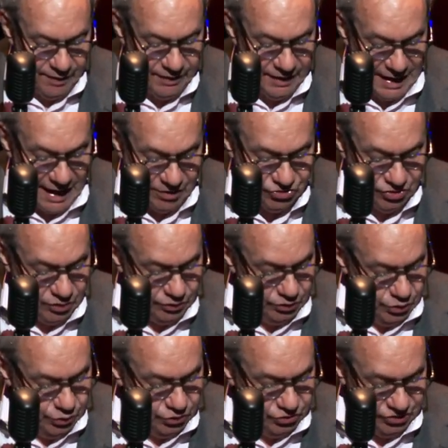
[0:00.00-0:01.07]
The national
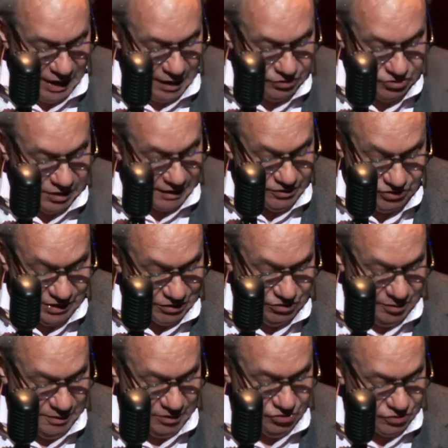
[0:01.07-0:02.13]
news sounds like
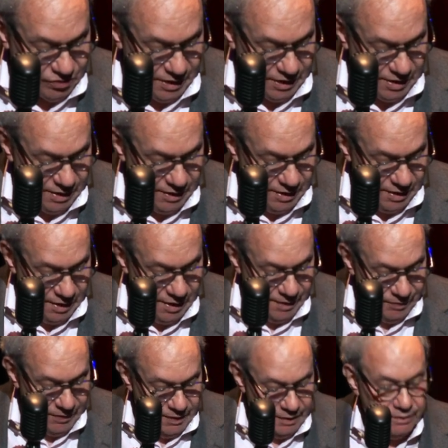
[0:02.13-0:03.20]
Sesame Street.
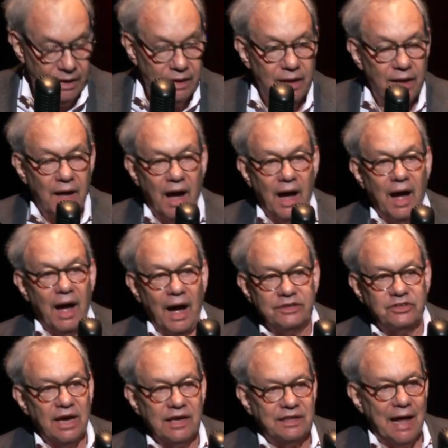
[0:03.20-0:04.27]
I
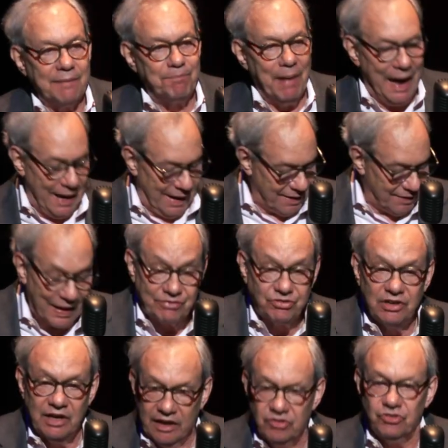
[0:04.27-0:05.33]
take that back,
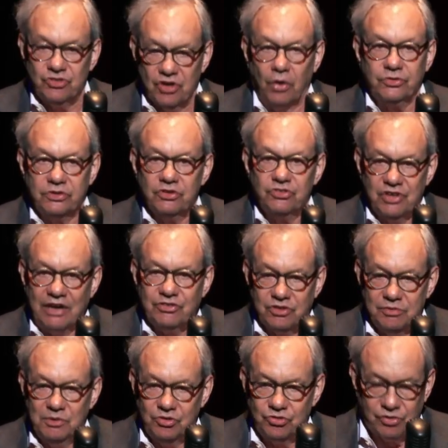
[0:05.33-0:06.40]
that's an insult to
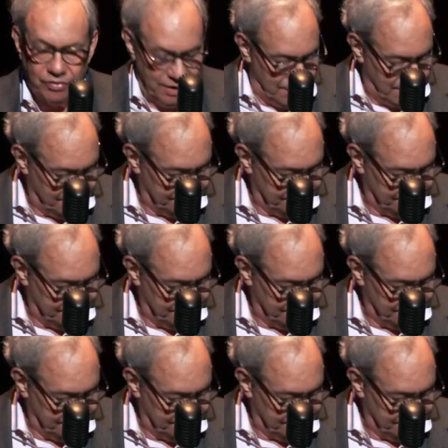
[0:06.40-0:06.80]
Sesame Street.